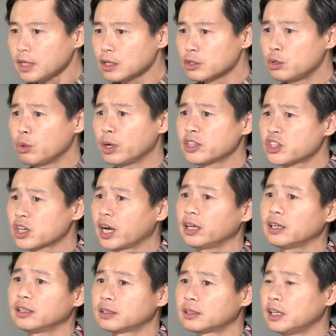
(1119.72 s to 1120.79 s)

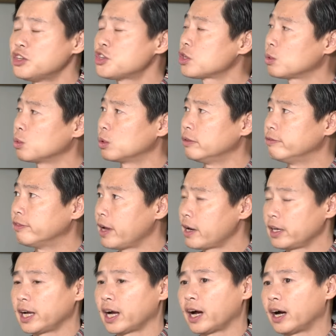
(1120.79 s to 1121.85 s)
US-China tensions were
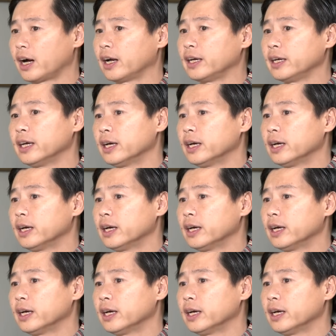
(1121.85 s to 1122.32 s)
very high